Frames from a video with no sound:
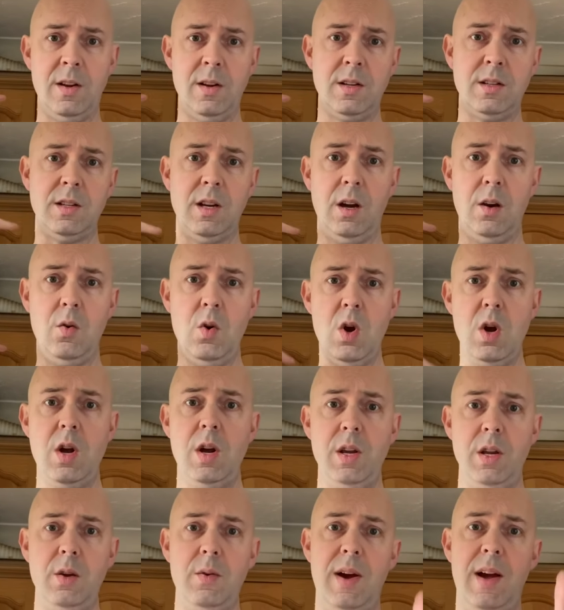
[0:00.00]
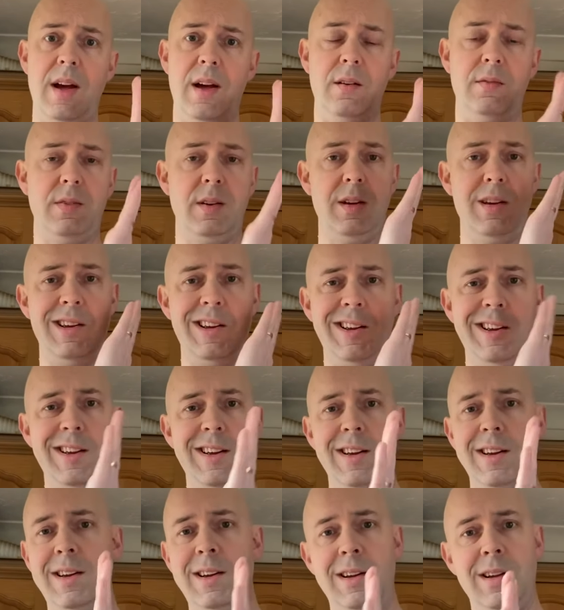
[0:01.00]
So you have
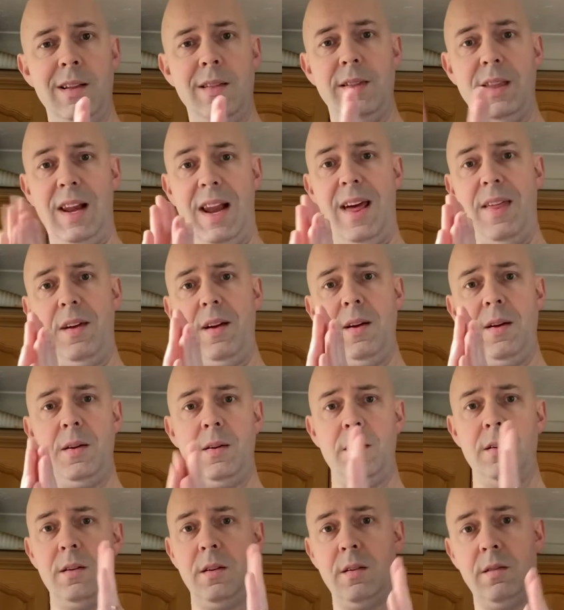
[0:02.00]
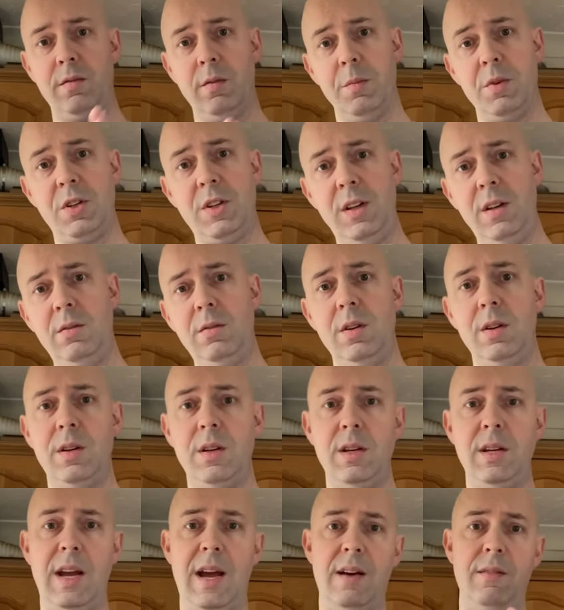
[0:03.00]
the leather from the shield,
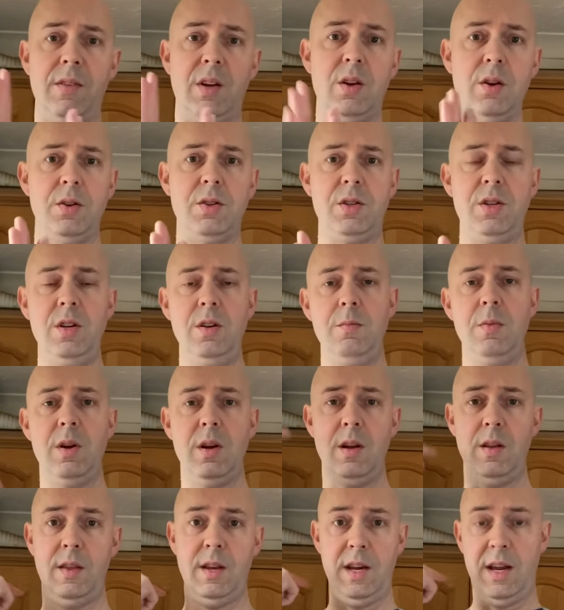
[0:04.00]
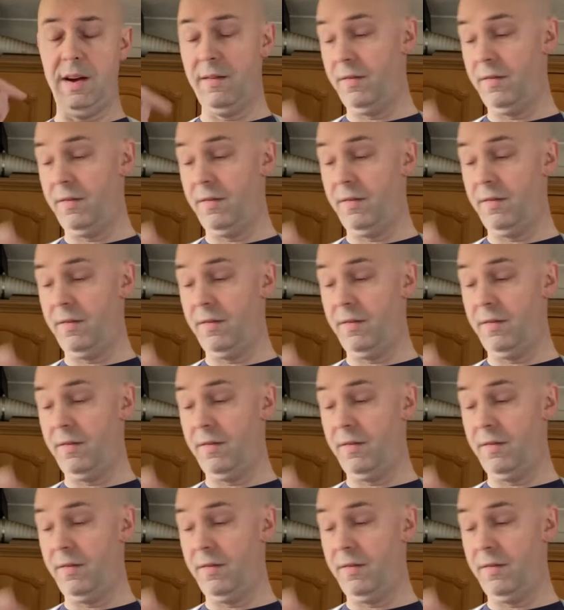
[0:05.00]
you have the costume, and then you have the